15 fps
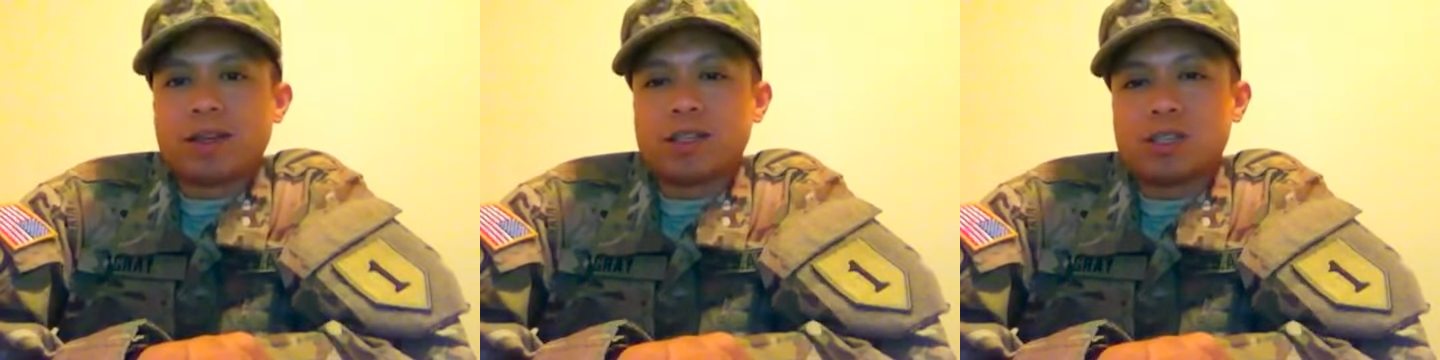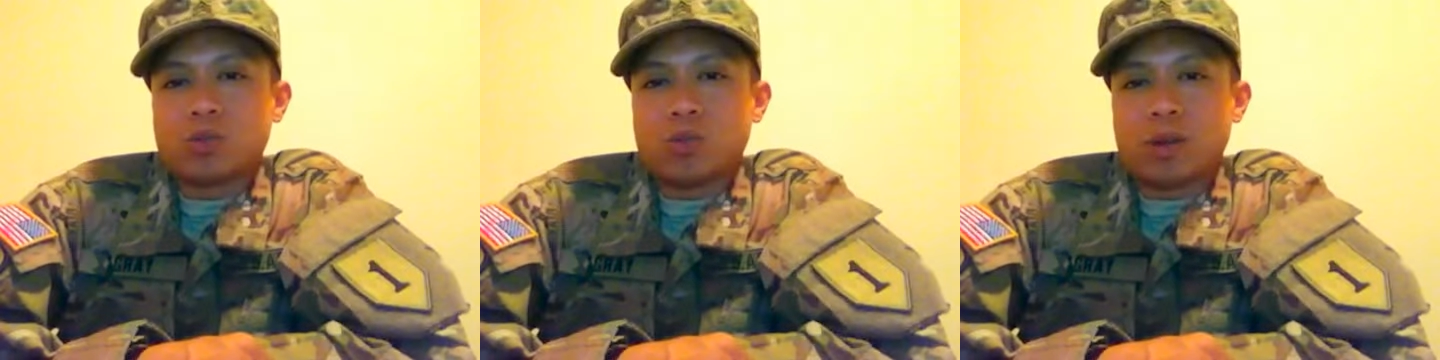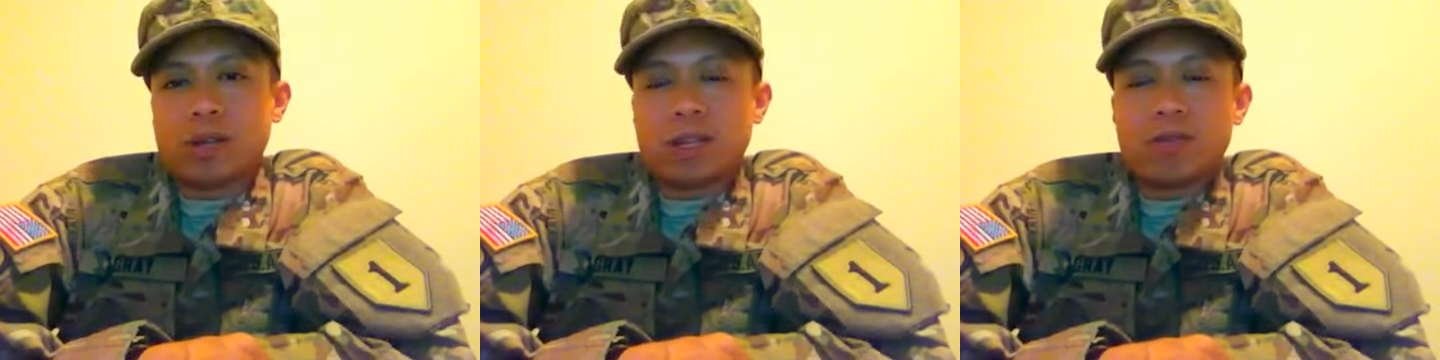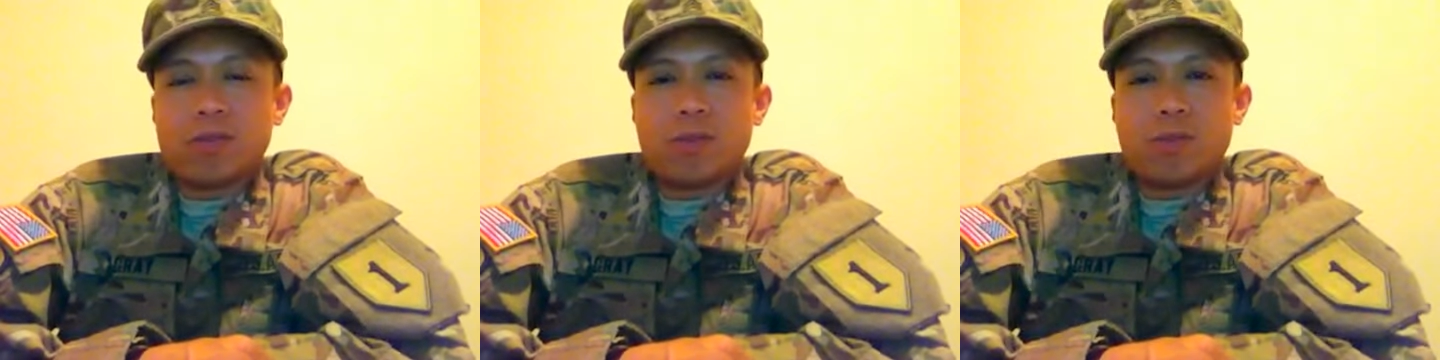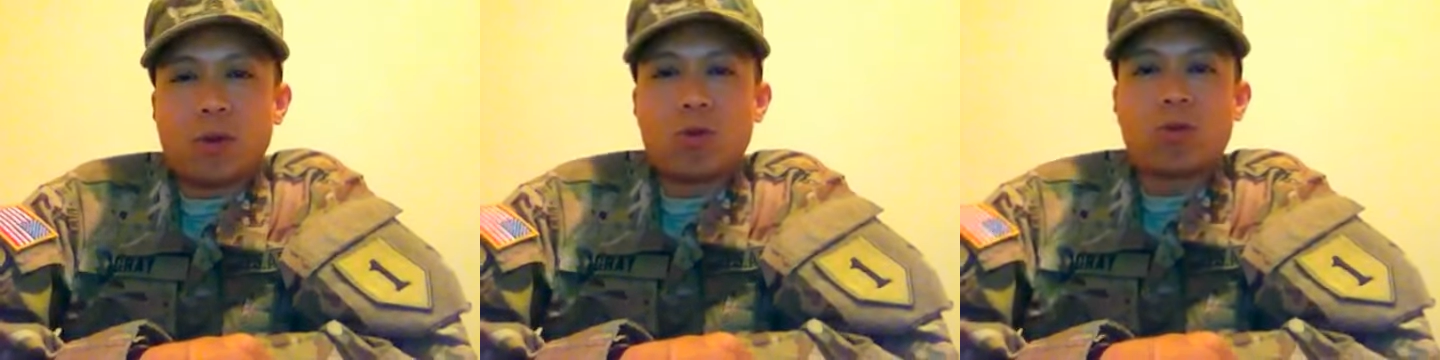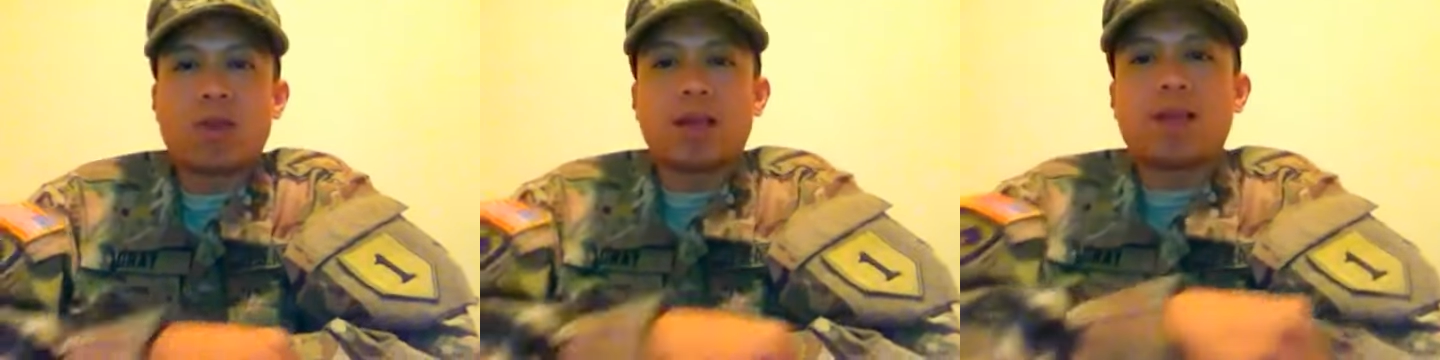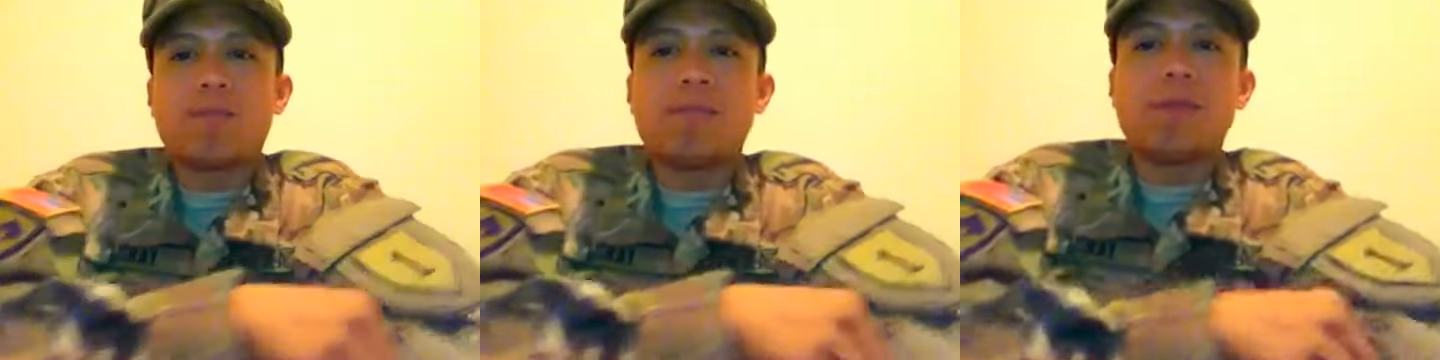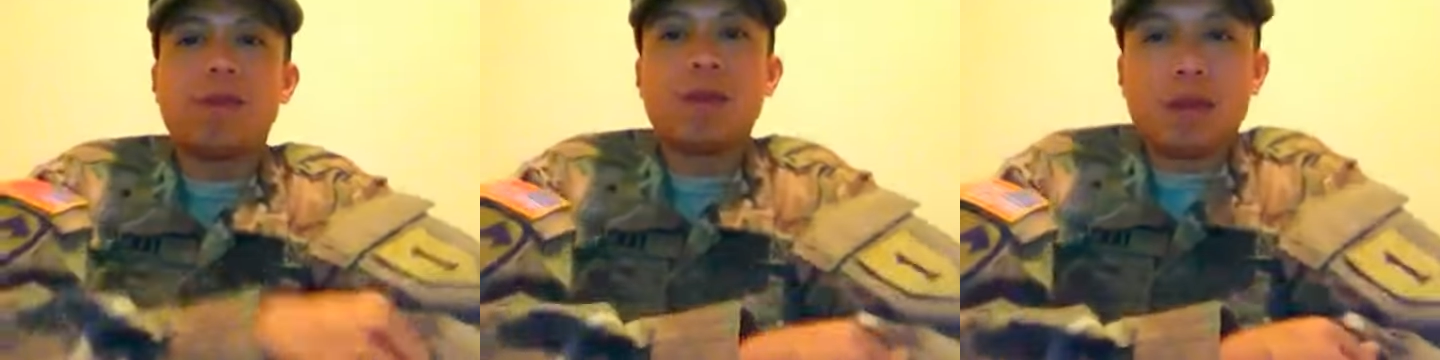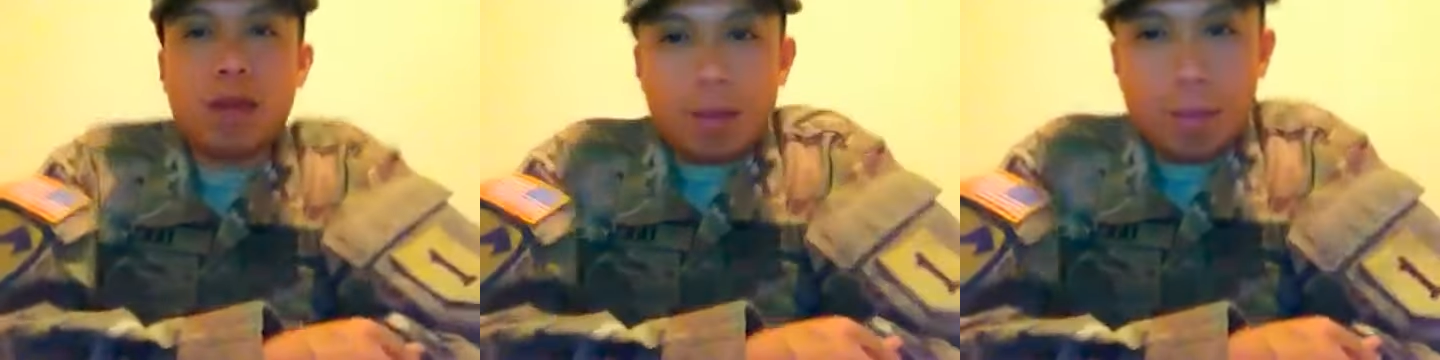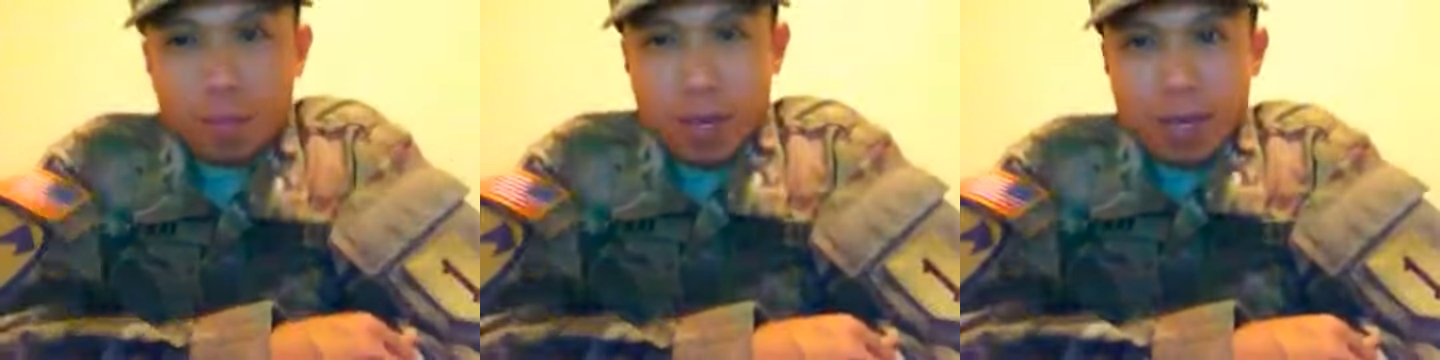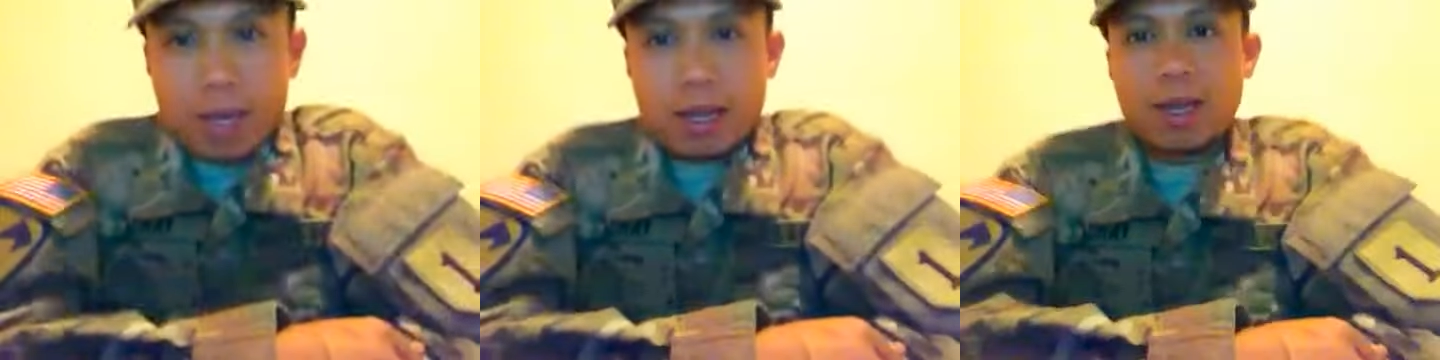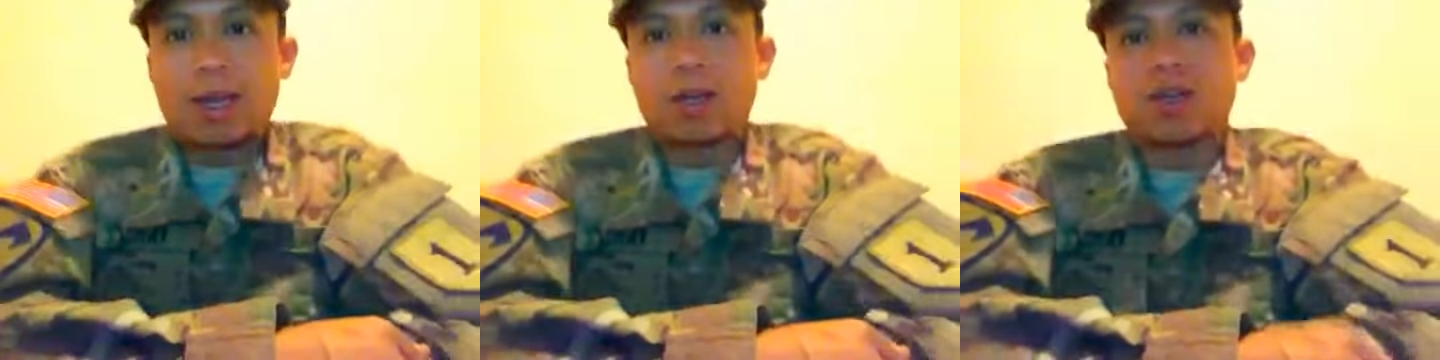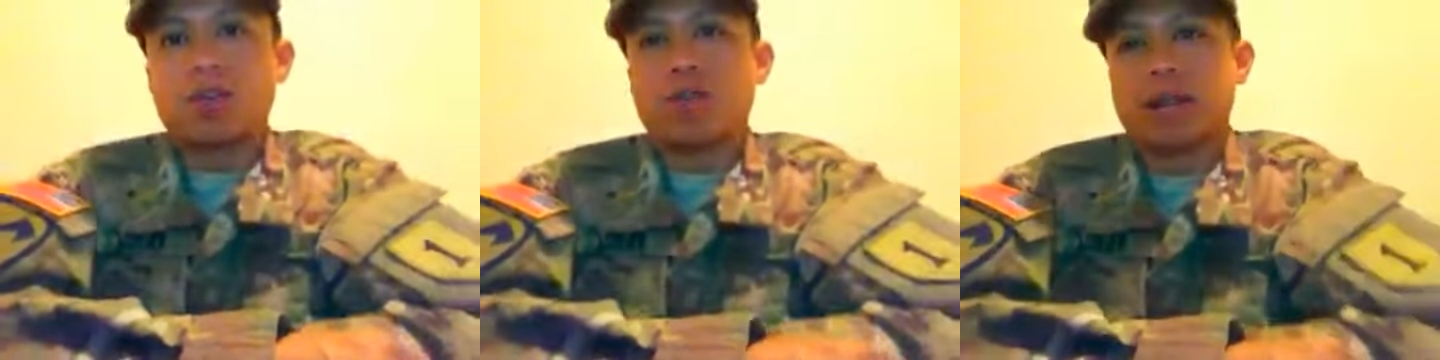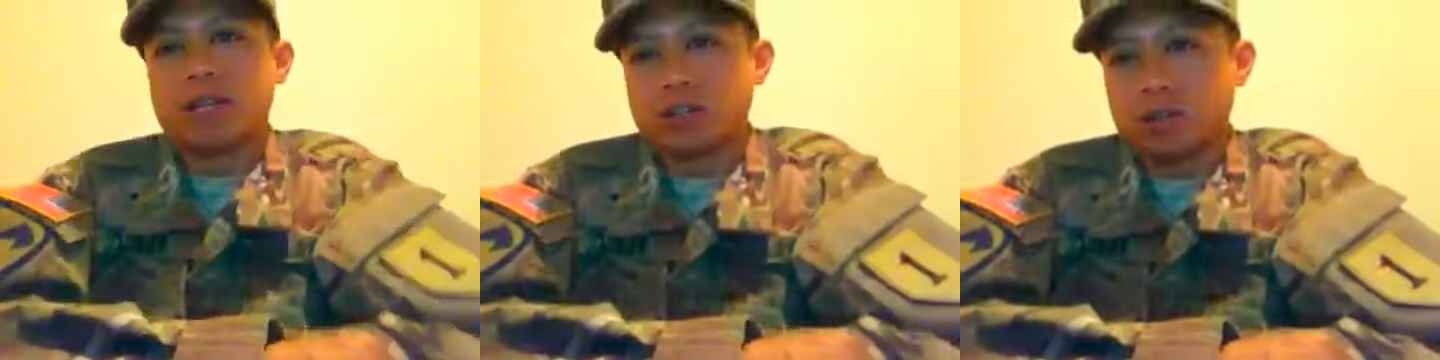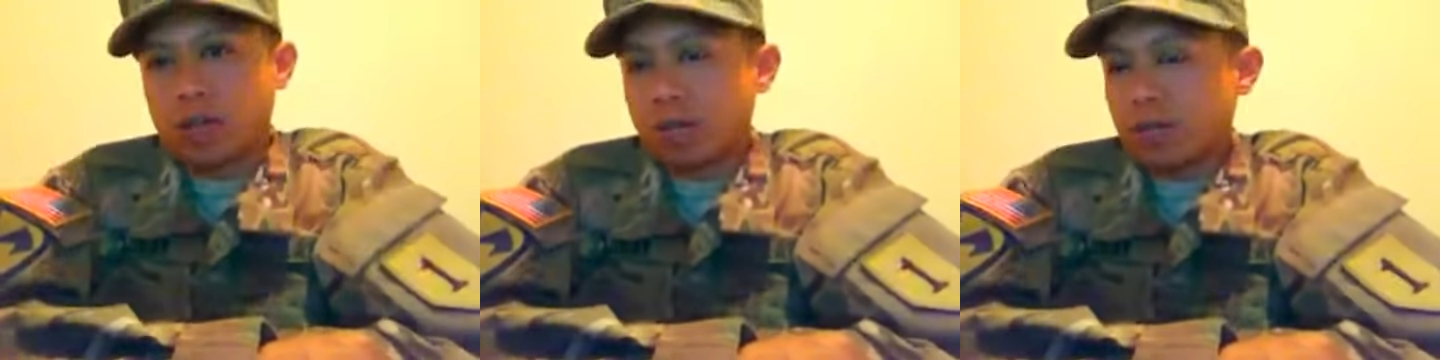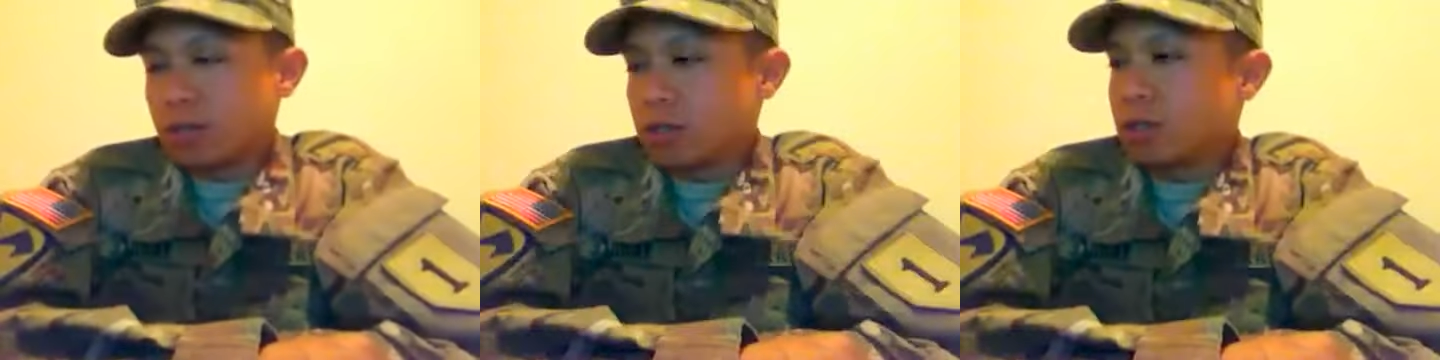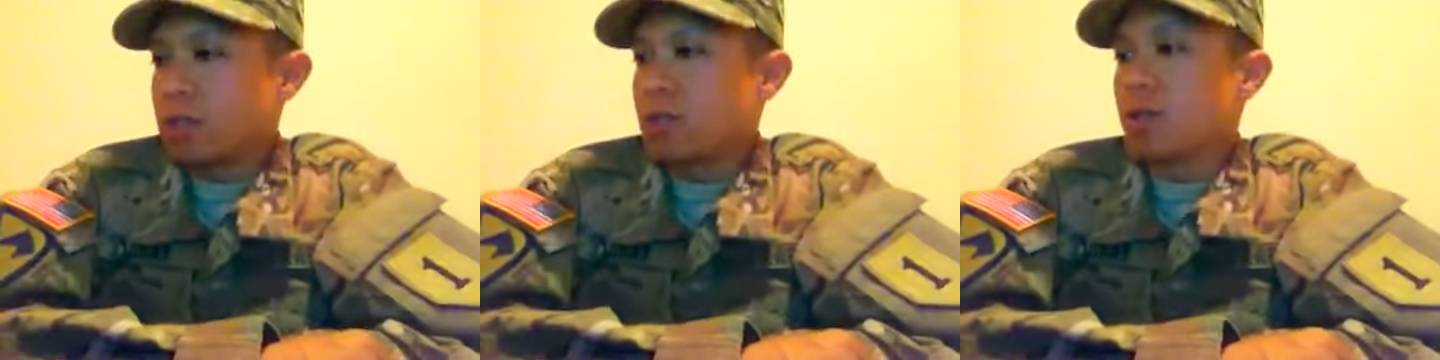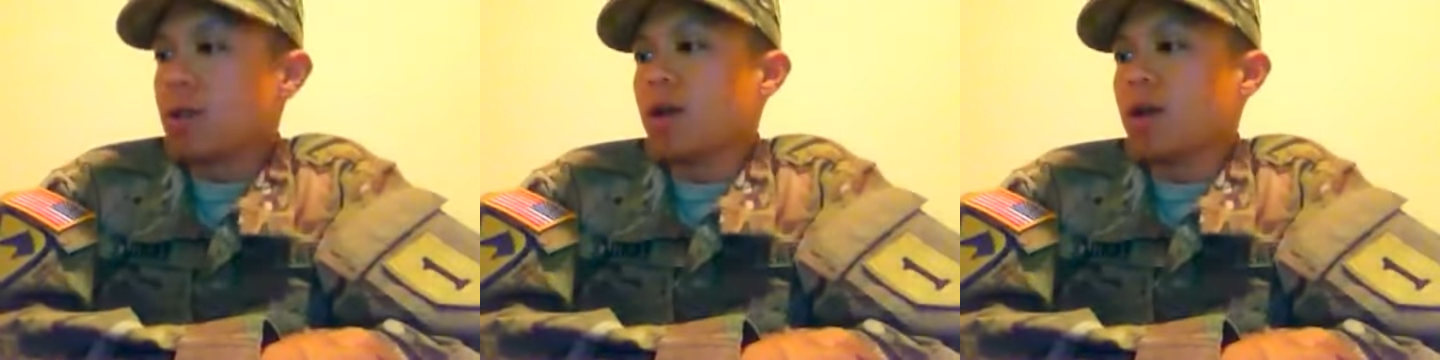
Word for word: I just want to give you both a, a big congratulations.